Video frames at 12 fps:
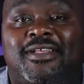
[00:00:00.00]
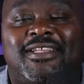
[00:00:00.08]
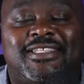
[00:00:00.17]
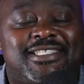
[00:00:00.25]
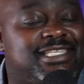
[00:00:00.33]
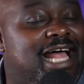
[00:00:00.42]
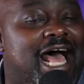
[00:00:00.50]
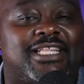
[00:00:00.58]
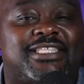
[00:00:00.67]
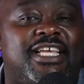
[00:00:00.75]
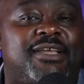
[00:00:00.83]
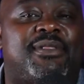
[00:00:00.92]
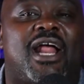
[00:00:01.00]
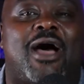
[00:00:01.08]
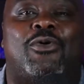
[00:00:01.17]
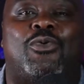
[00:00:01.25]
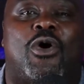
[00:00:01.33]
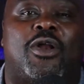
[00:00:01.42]
It's not a team that I
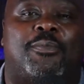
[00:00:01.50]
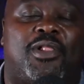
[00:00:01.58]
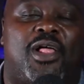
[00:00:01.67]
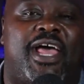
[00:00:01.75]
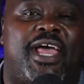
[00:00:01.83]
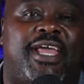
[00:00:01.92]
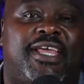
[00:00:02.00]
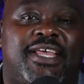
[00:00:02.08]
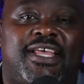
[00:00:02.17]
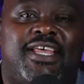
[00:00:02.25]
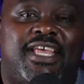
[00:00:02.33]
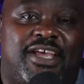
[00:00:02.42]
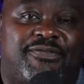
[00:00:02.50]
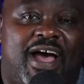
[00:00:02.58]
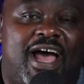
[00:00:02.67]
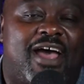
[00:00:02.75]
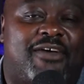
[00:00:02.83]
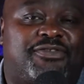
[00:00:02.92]
would want to play if I
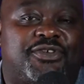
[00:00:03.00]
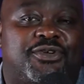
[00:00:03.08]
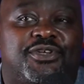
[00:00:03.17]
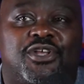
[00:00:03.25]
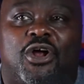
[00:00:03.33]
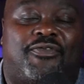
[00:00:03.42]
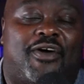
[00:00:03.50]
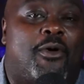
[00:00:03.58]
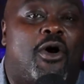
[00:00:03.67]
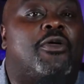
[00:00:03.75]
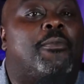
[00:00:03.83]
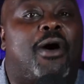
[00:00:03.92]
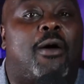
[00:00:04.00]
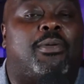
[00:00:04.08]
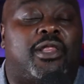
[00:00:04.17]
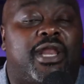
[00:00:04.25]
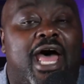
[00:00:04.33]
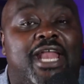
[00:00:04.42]
have to, if I'm on the
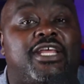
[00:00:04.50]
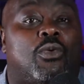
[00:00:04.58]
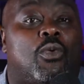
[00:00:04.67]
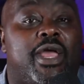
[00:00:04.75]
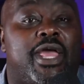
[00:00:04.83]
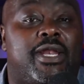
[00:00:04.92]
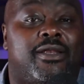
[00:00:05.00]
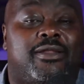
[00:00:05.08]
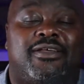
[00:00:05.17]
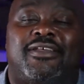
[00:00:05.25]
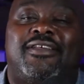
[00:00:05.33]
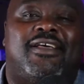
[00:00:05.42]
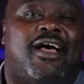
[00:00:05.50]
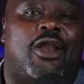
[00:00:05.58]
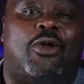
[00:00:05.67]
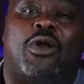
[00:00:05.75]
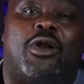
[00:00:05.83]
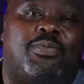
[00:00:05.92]
bubble and I need a win. I
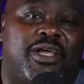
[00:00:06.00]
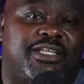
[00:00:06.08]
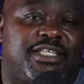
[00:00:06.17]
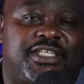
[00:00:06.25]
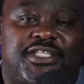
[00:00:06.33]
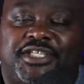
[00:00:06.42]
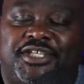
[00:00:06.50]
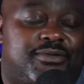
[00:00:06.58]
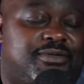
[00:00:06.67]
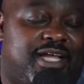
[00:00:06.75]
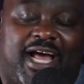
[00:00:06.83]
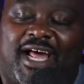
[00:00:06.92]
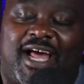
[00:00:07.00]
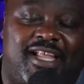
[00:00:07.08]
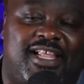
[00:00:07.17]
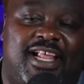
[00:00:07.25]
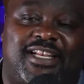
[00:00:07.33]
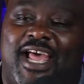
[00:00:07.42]
don't want to play TCU. Yeah,
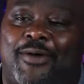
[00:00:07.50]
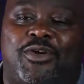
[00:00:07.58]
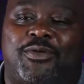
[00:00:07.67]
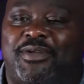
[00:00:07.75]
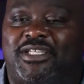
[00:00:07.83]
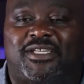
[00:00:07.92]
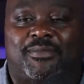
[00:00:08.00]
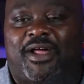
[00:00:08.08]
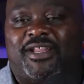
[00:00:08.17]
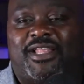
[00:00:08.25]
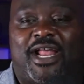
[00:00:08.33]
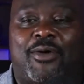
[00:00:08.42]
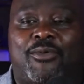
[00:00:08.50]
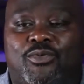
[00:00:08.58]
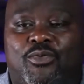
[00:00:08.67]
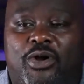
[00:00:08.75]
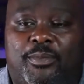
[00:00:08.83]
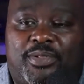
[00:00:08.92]
that wouldn't be somebody that I would
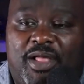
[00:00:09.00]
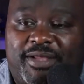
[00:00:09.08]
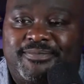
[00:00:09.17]
want to play.